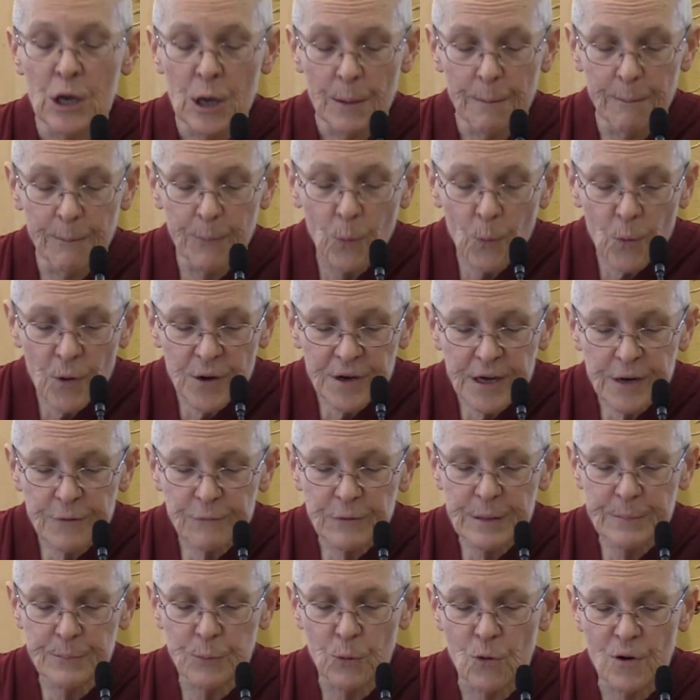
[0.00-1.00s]
born and
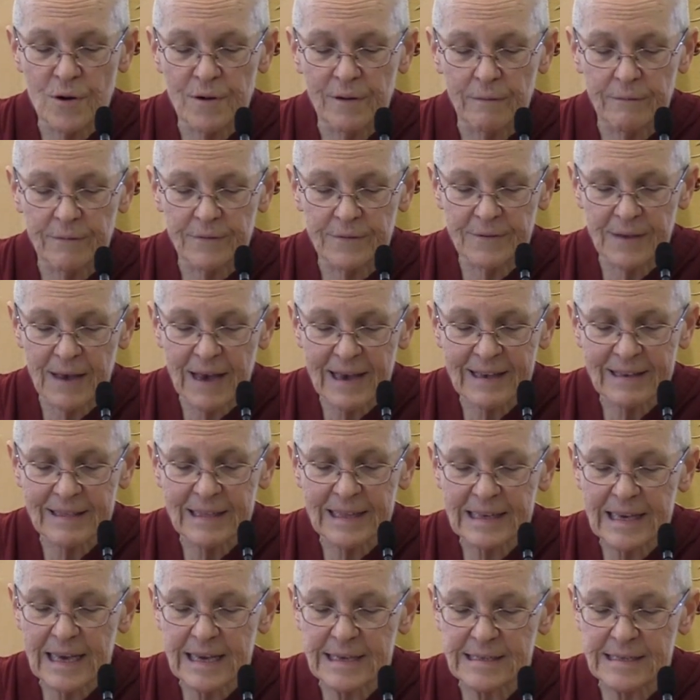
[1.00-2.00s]
reborn in
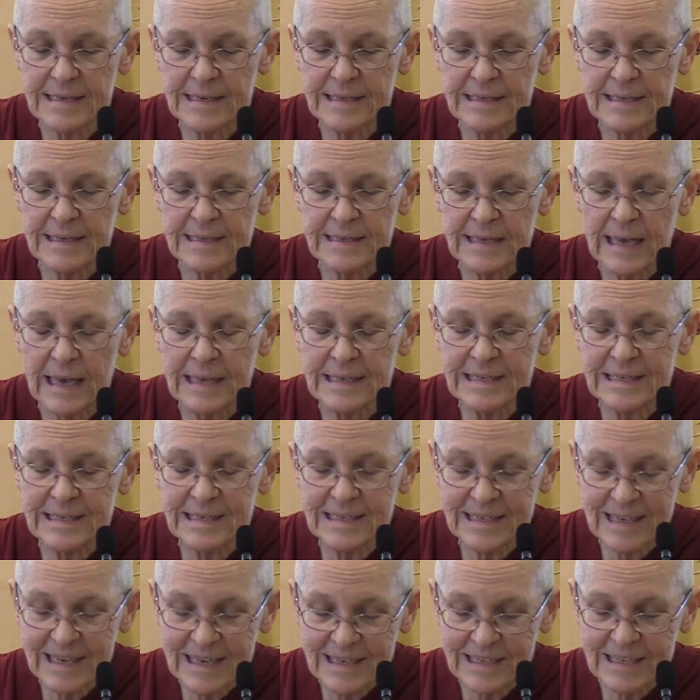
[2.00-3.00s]
cyclic existence,
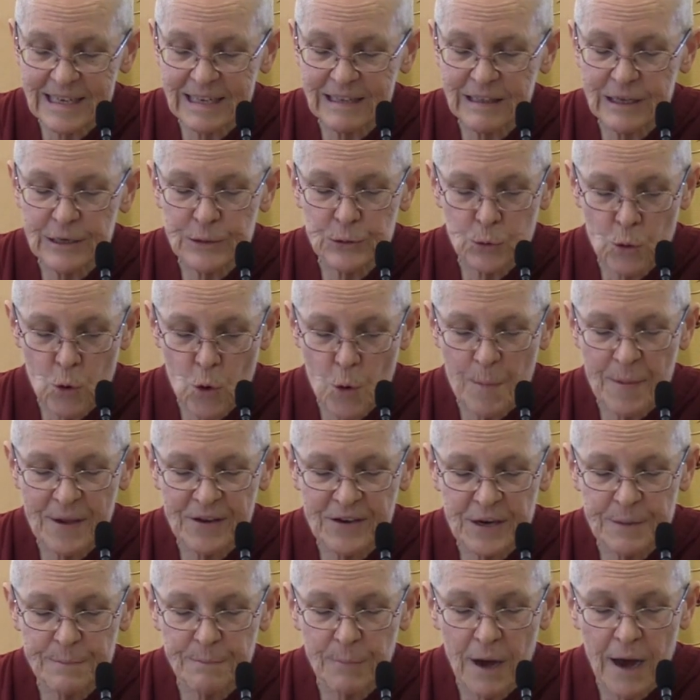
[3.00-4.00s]
unceasingly
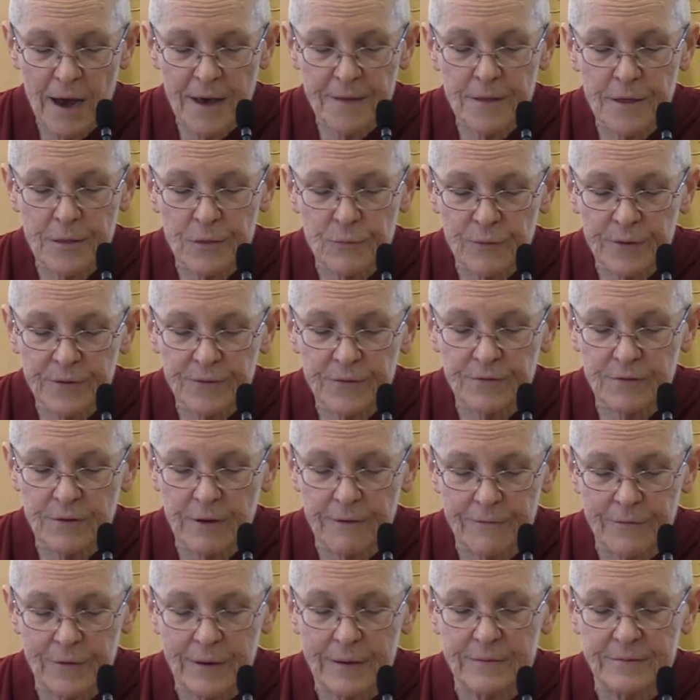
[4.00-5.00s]
tormented by the three
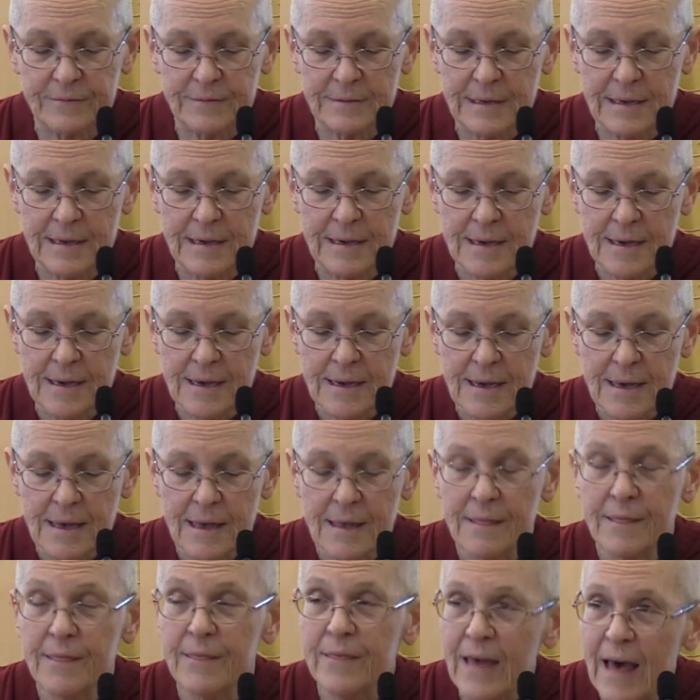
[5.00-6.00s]
sufferings.
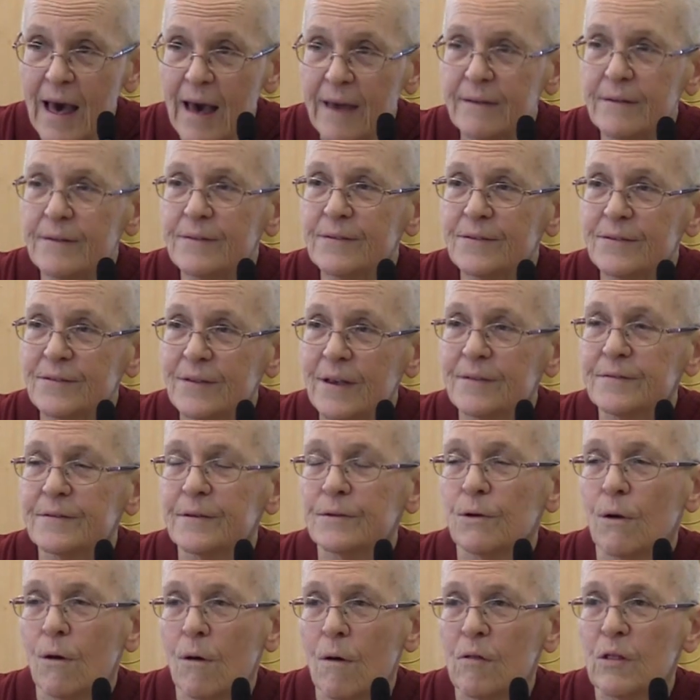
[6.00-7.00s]
That says
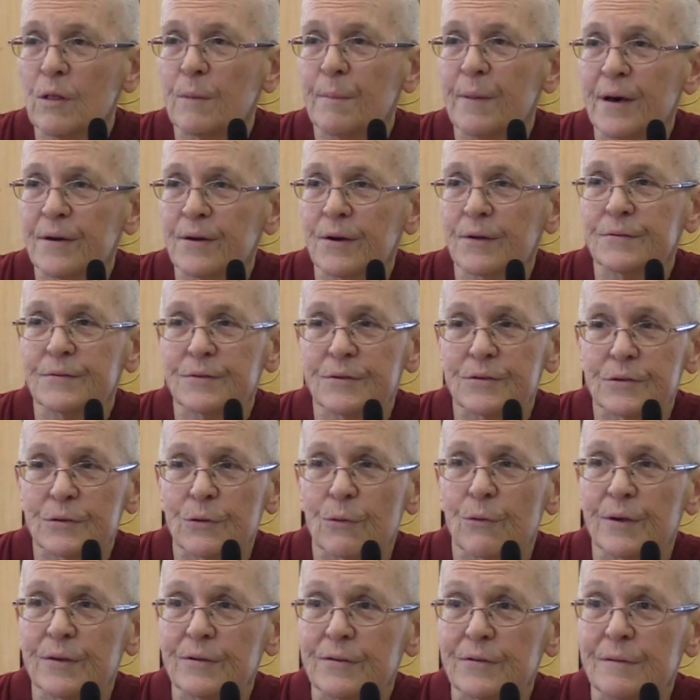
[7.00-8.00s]
it all about our
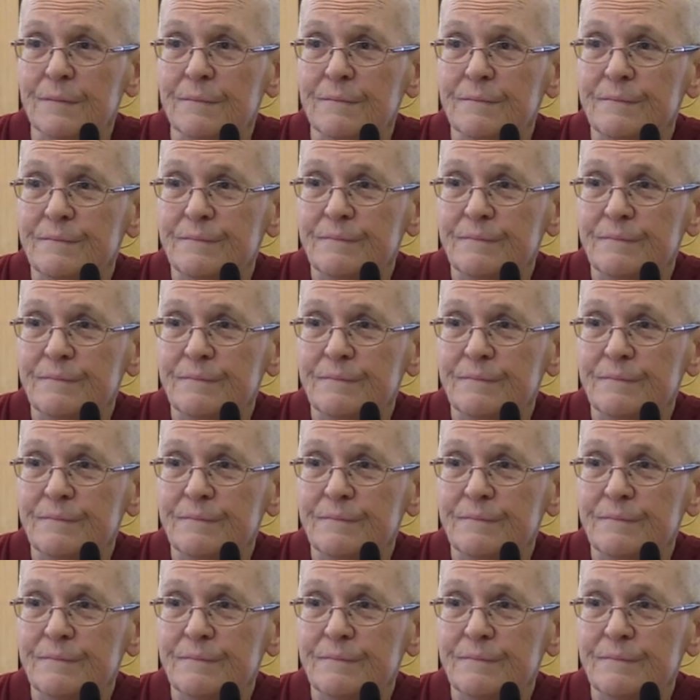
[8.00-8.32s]
situation